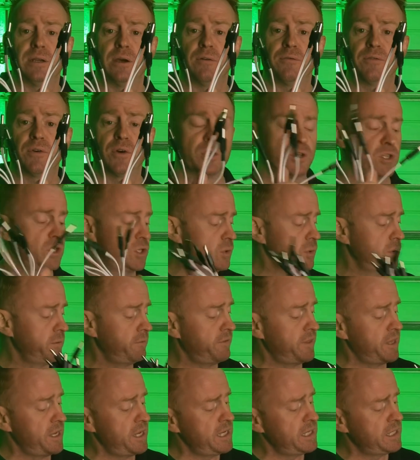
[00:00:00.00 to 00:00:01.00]
Now I've got two
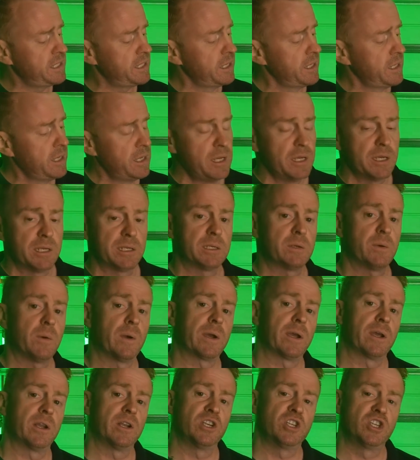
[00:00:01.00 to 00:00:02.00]
of these,
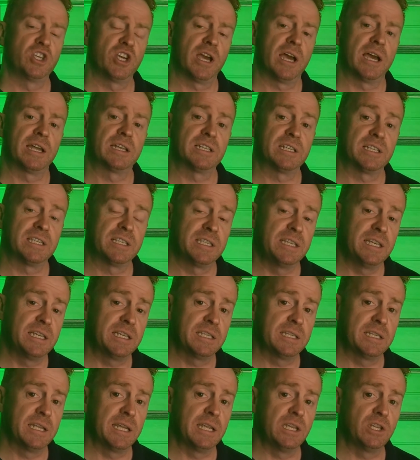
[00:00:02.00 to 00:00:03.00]
so I can charge
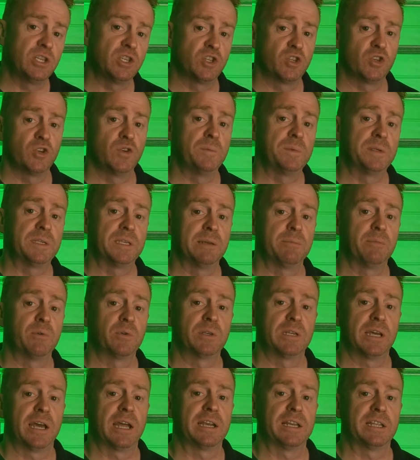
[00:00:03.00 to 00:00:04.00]
16 tubes
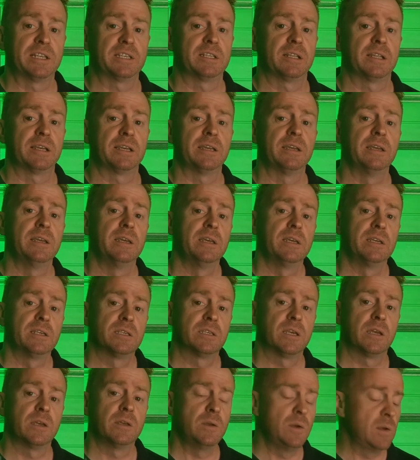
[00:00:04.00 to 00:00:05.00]
simultaneously.
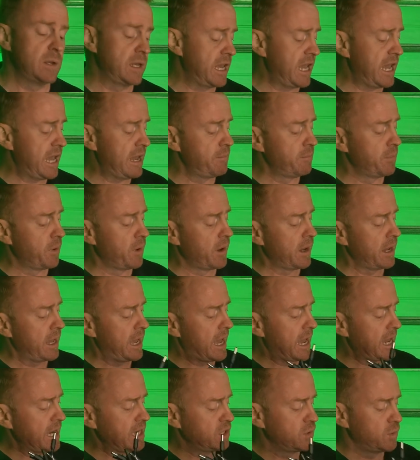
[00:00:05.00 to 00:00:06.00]
So you can buy
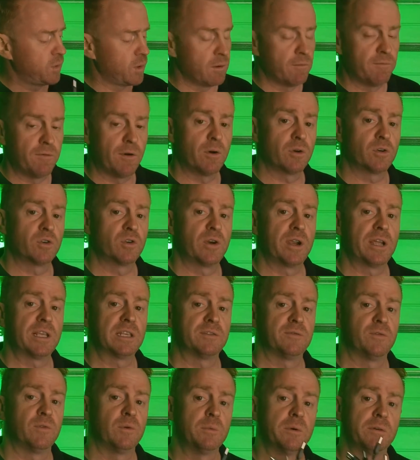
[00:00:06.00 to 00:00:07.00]
a 12 volt
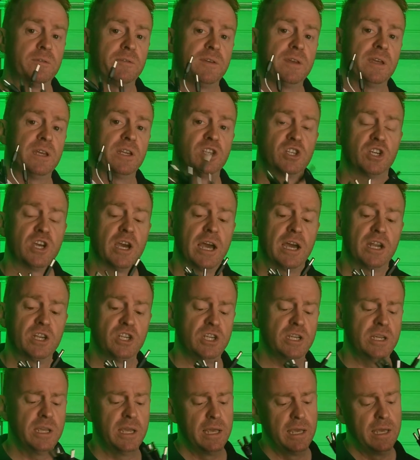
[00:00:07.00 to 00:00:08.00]
transformer for your
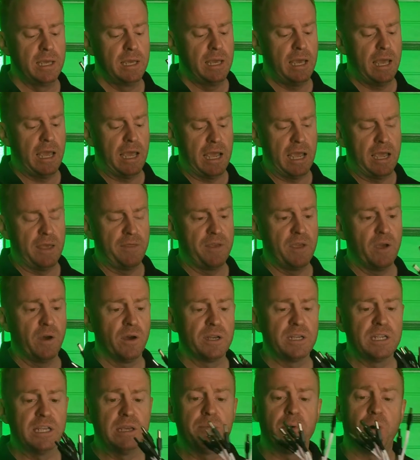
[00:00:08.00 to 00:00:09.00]
charging. And the
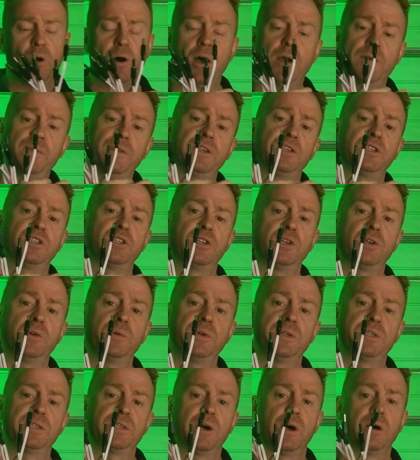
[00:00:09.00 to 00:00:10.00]
idea behind this
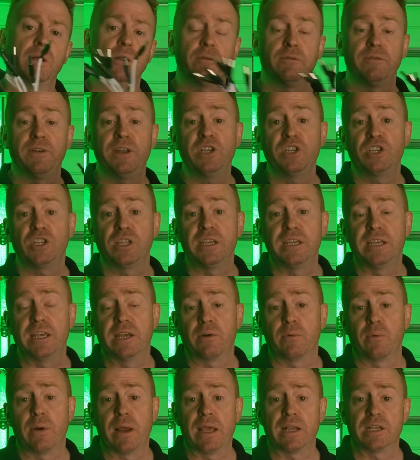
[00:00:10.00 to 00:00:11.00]
too is I'll eventually
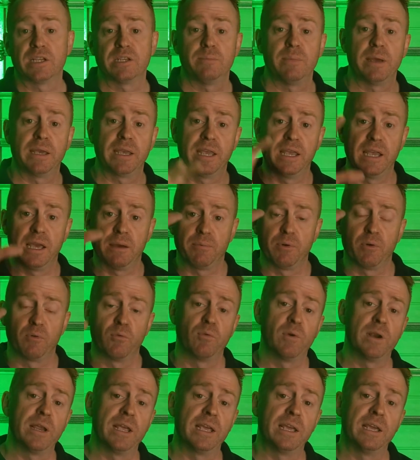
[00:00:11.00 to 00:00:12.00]
get round to making up a
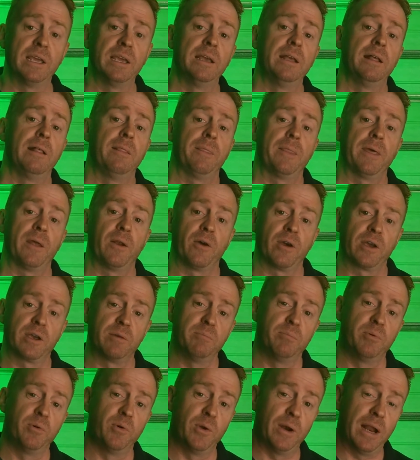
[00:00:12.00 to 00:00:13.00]
rig that I
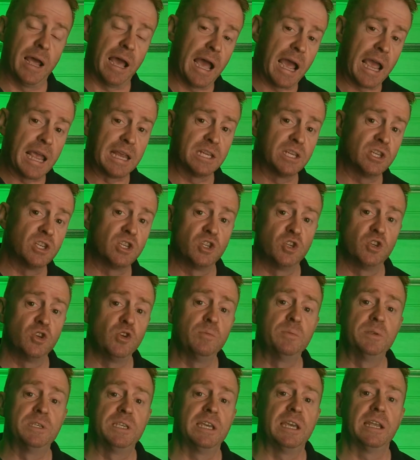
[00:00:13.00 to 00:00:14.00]
can put 8
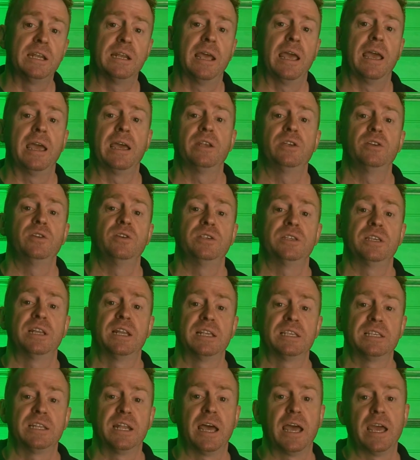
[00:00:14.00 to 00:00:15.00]
tubes in and use
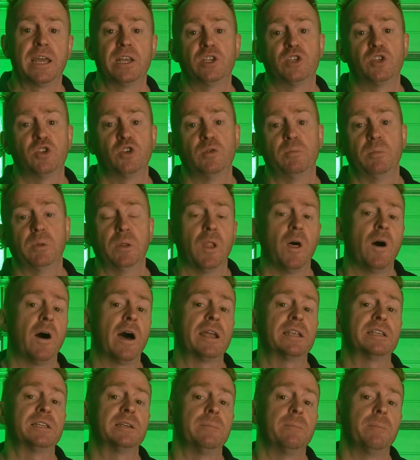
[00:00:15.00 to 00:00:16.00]
it as an 8 tube
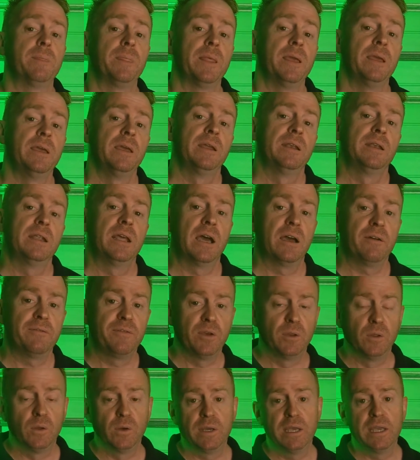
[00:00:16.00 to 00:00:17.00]
light. Now,
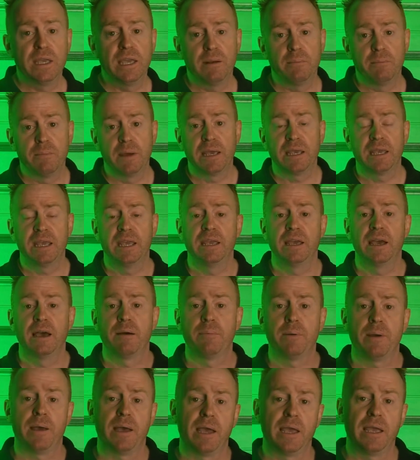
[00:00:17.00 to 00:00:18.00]
if you're looking at making
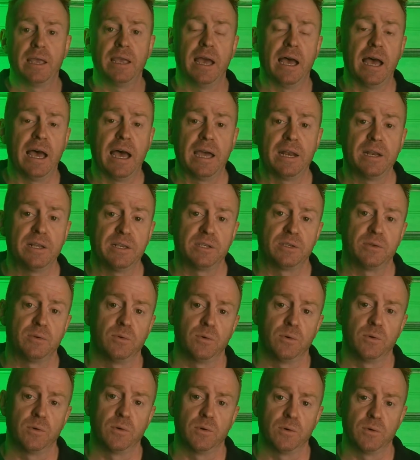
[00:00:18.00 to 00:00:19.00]
up a harness
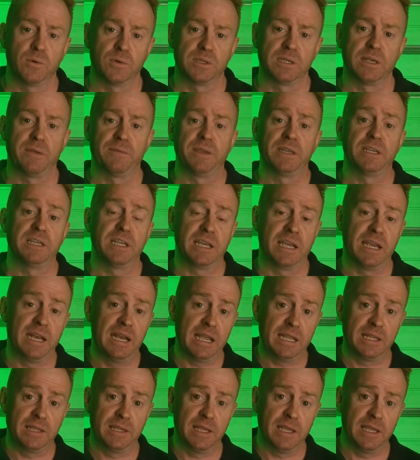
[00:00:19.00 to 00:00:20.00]
or something to
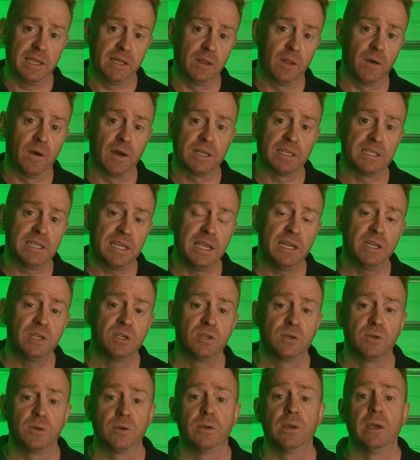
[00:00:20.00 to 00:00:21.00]
connect the lights
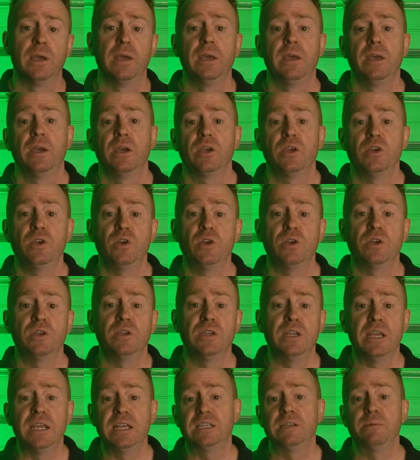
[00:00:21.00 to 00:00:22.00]
into, you
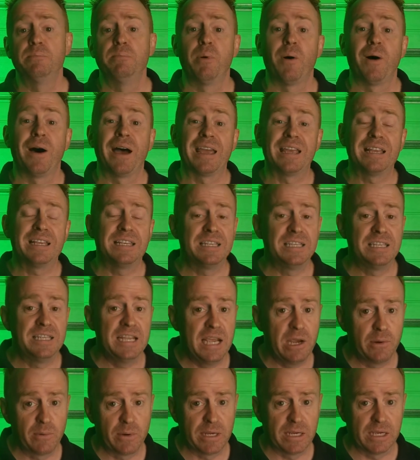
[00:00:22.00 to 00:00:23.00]
need to buy
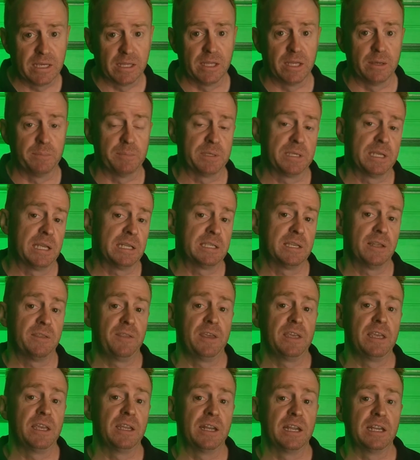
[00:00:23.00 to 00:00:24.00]
Terry clips. That's the
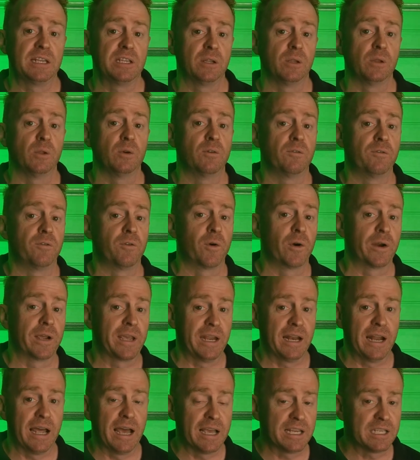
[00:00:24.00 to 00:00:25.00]
thing you need to look for. I
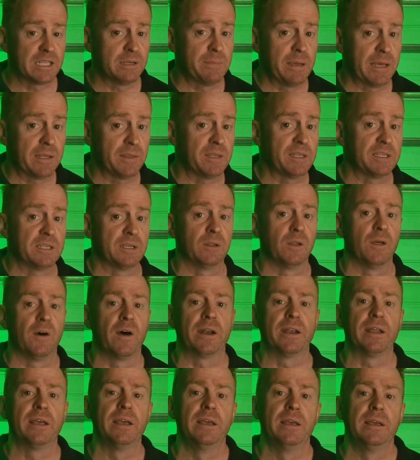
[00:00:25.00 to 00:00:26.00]
get asked about this a
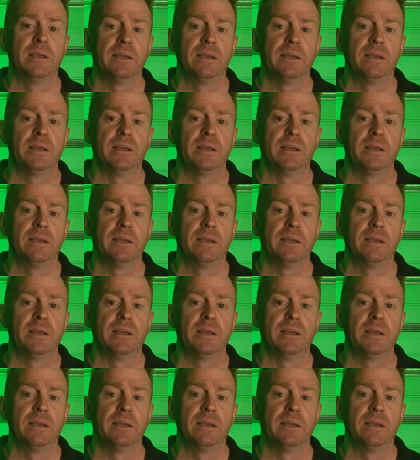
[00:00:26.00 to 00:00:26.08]
lot.